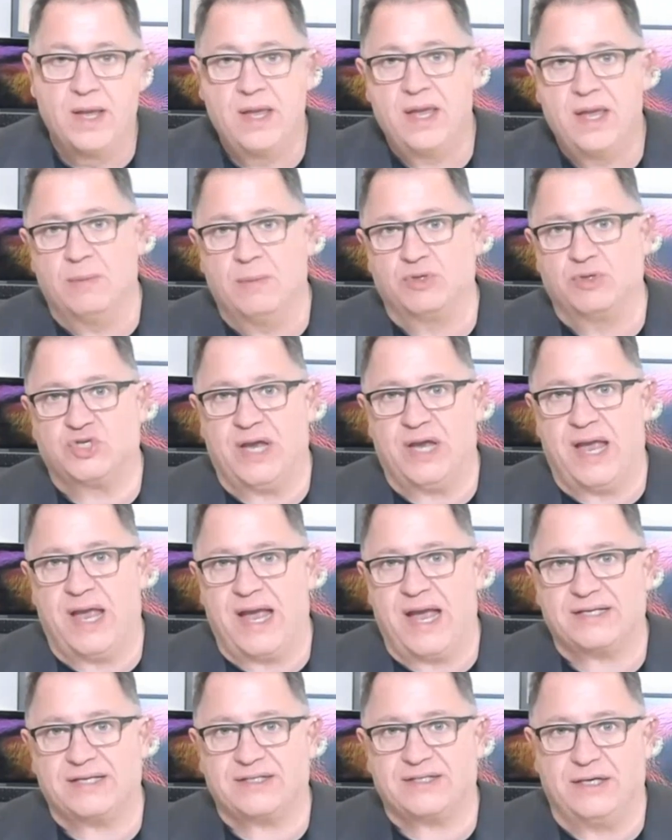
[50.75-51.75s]
And was she
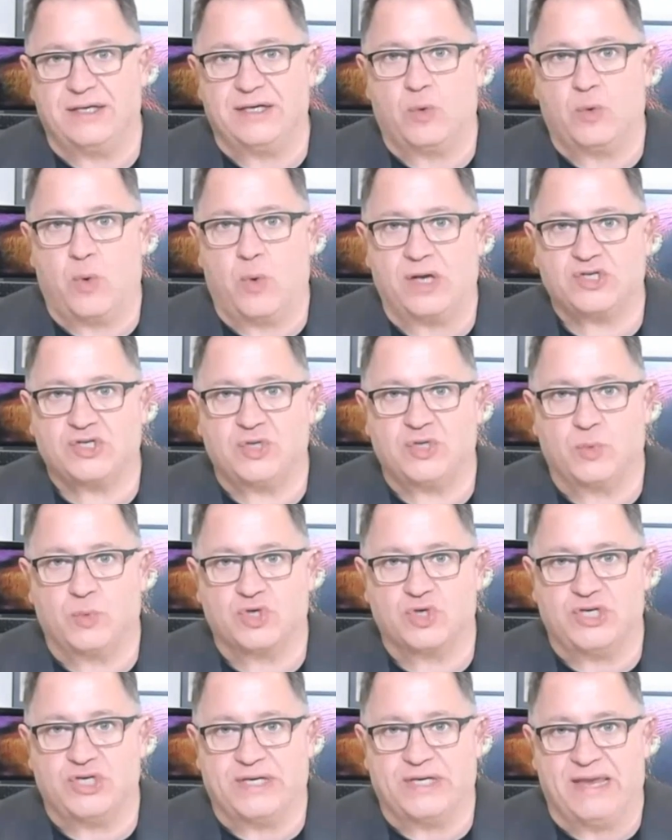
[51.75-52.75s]
asked a question where
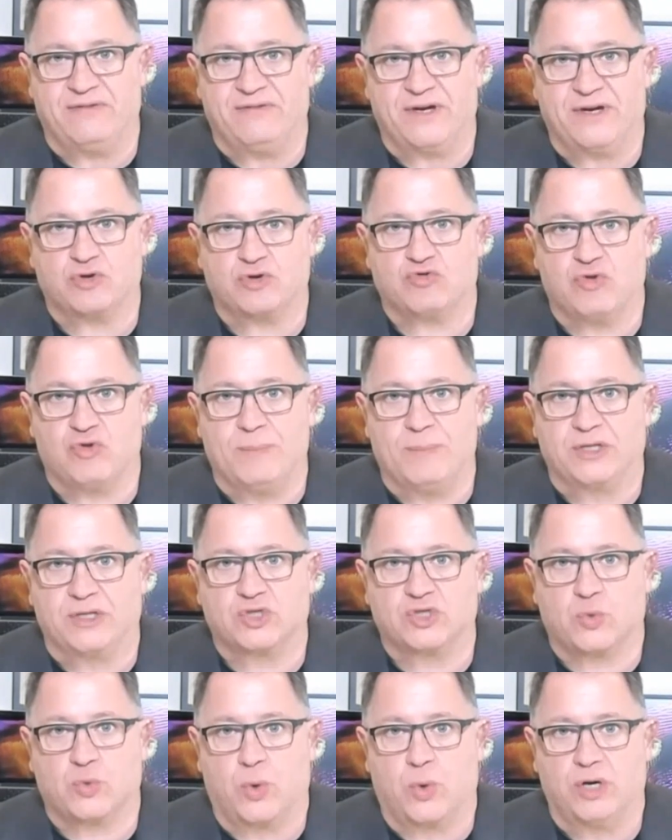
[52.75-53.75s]
she gave an
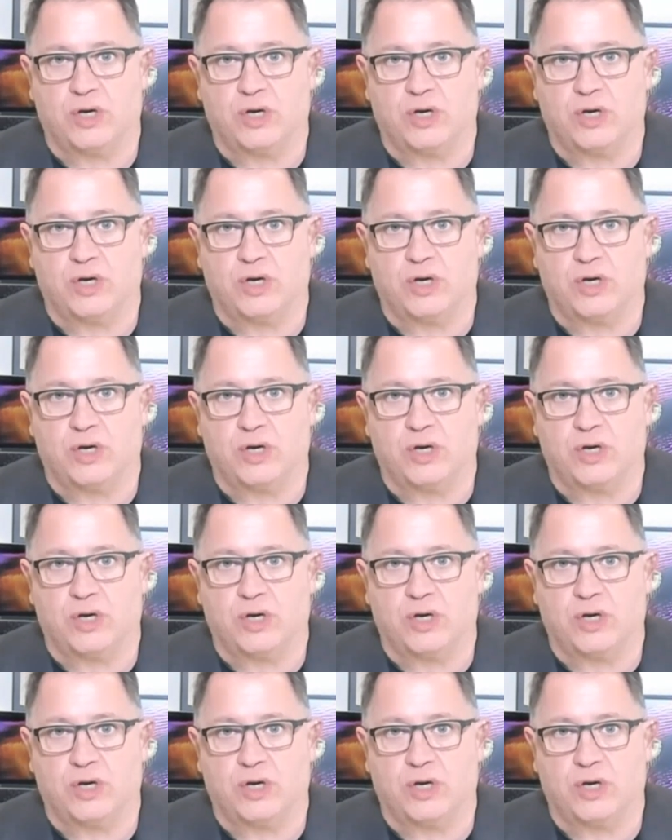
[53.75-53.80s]
incriminatory